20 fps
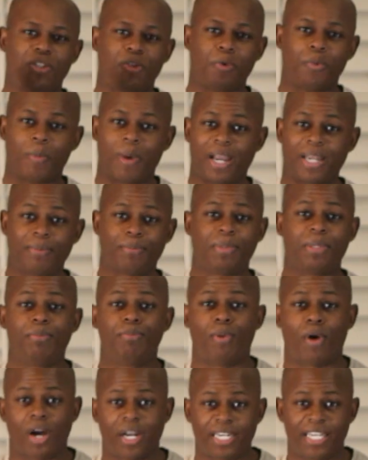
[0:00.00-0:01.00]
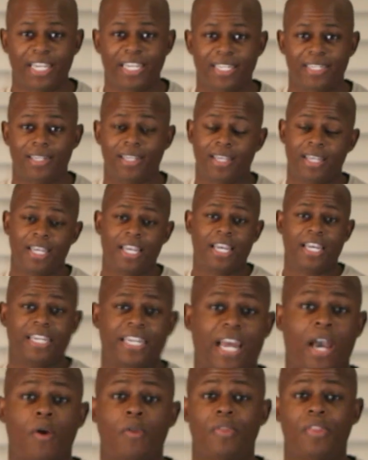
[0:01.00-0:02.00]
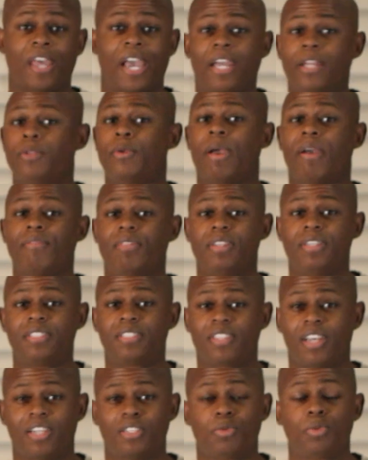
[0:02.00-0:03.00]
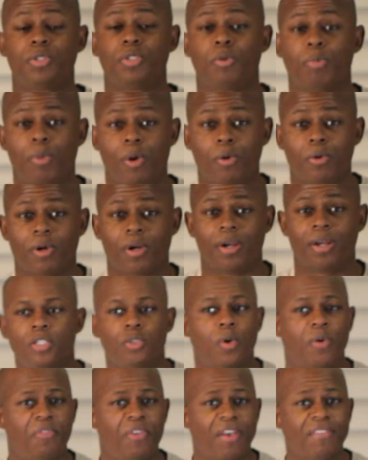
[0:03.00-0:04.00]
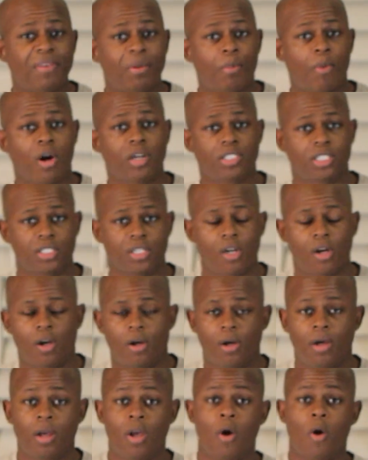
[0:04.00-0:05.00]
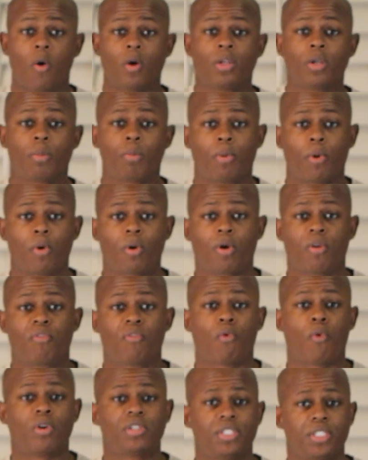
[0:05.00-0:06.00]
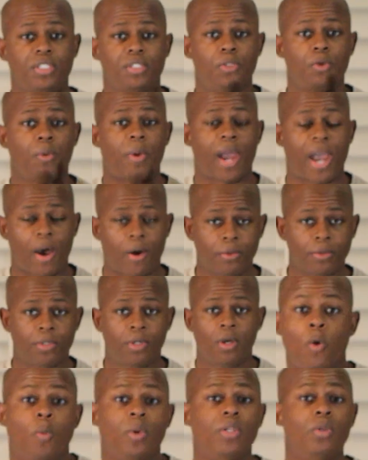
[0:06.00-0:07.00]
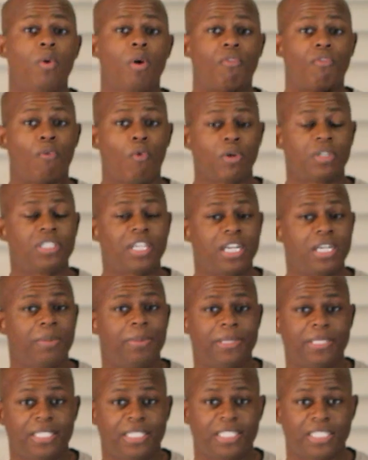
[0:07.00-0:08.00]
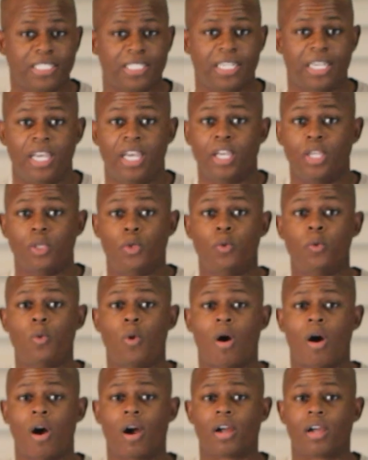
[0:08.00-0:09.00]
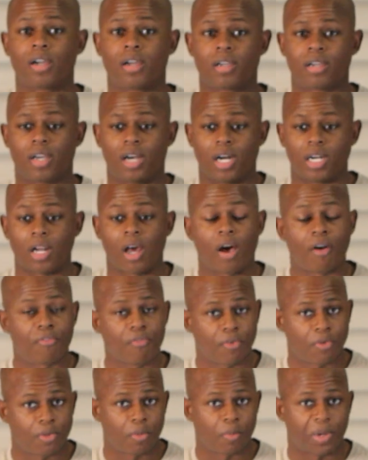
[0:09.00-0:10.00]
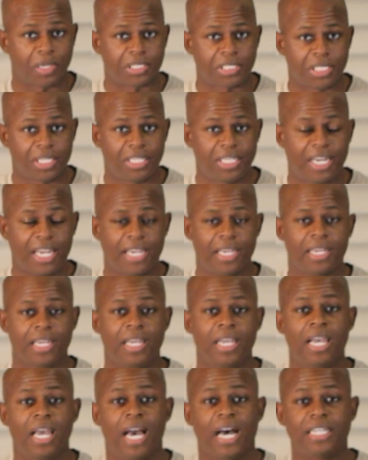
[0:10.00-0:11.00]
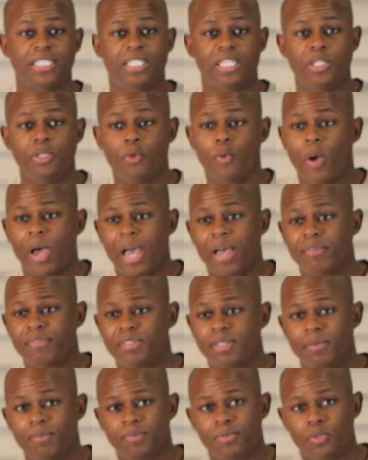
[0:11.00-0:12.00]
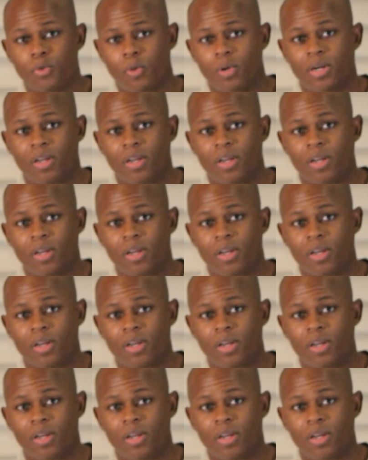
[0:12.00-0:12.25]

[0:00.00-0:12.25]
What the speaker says: you might be bought in. Now that you have to discuss with your broker. So if you have a margin call or your broker forces you out, when you are forced out of position, you are cut off for the rest of the day until you have some sort